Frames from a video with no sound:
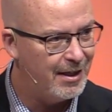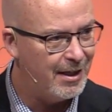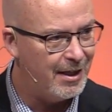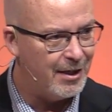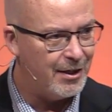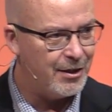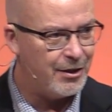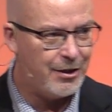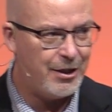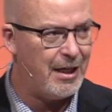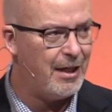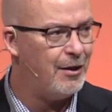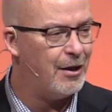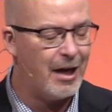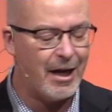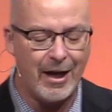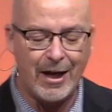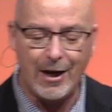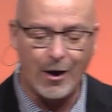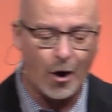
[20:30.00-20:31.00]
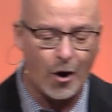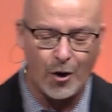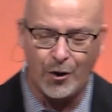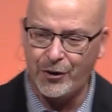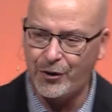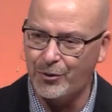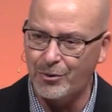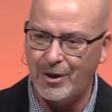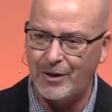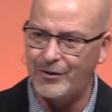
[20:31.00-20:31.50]
She, all
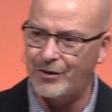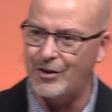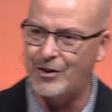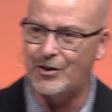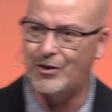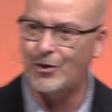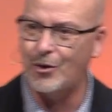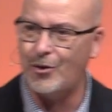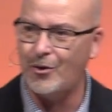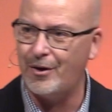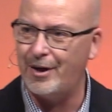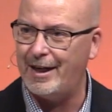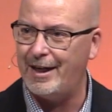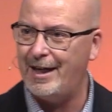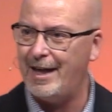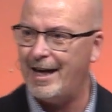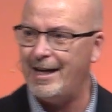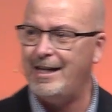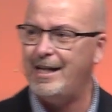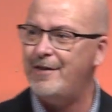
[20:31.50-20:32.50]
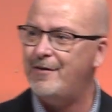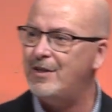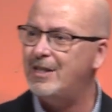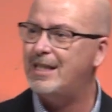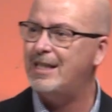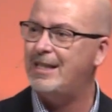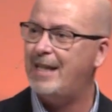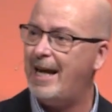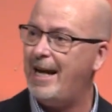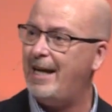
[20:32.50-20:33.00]
throughout the story, and even
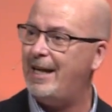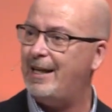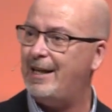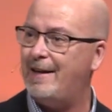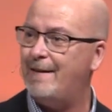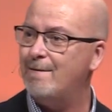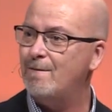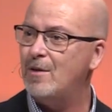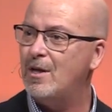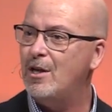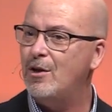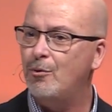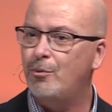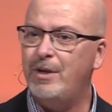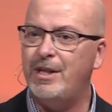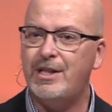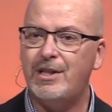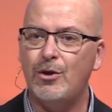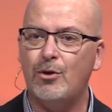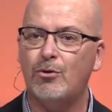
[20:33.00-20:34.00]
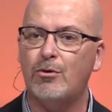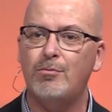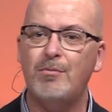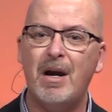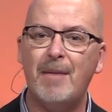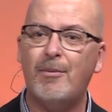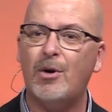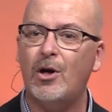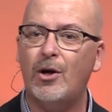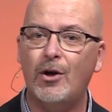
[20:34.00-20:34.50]
today, we still
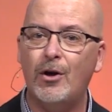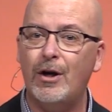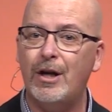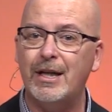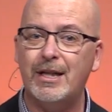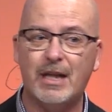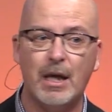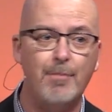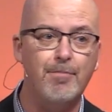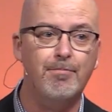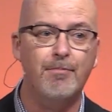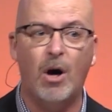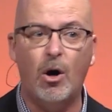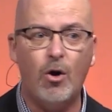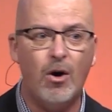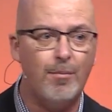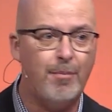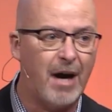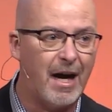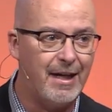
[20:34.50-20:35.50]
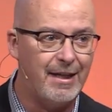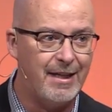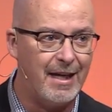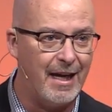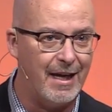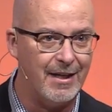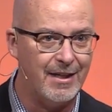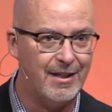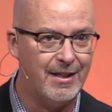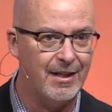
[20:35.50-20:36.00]
remember her as the
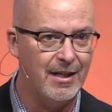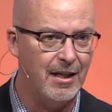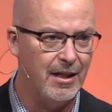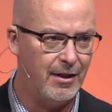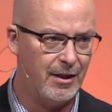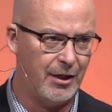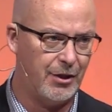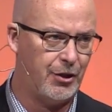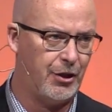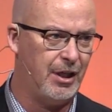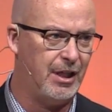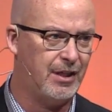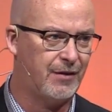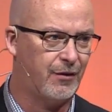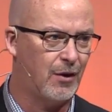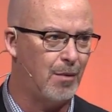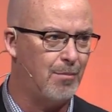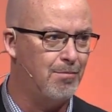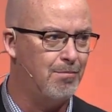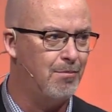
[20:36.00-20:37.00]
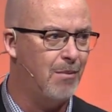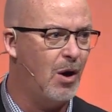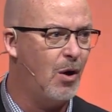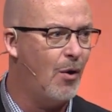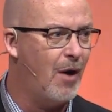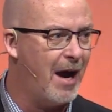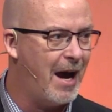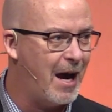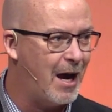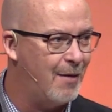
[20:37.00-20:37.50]
Moabitess, that she is from
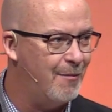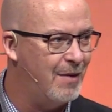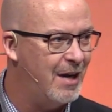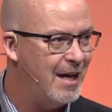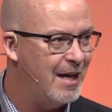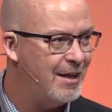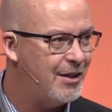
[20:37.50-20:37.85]
Moab.